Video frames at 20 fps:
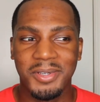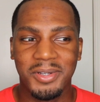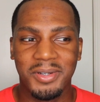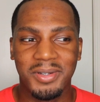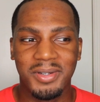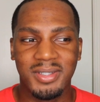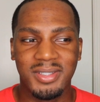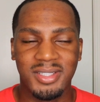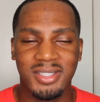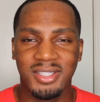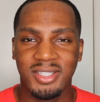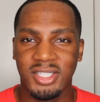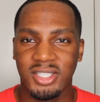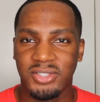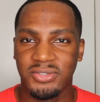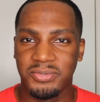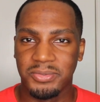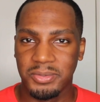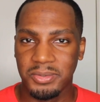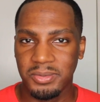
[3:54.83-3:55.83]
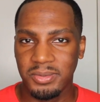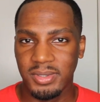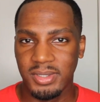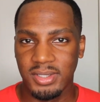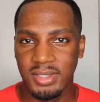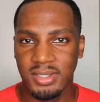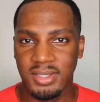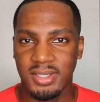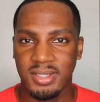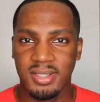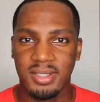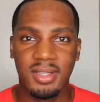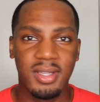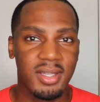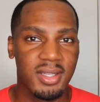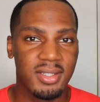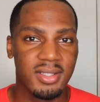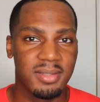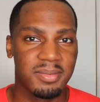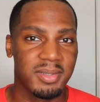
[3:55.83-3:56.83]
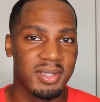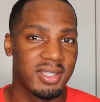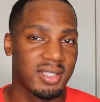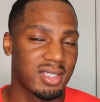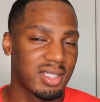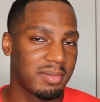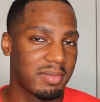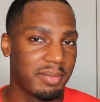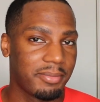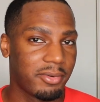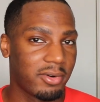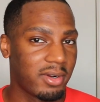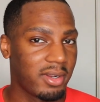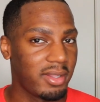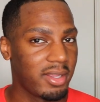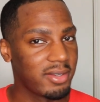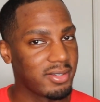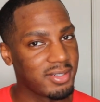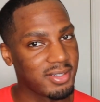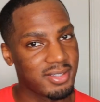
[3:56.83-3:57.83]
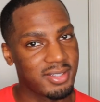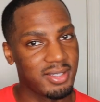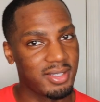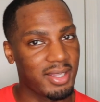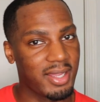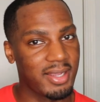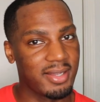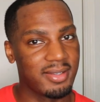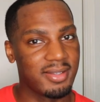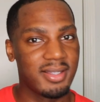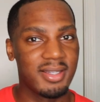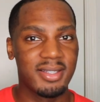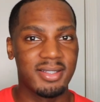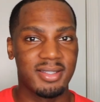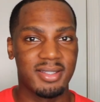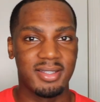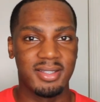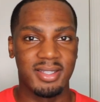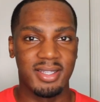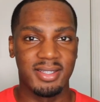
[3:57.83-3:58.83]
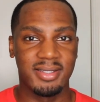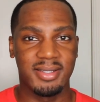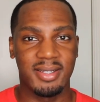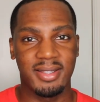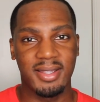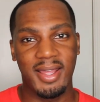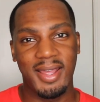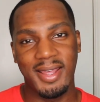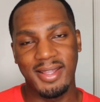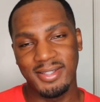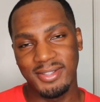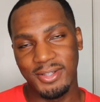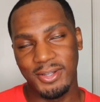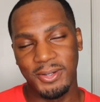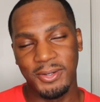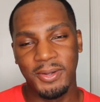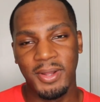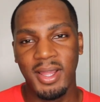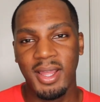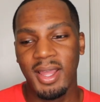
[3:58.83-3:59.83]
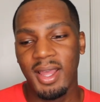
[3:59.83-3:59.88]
know, is it just fruit? Is it just nuts? Because some people are allergic to like nuts and things like that. So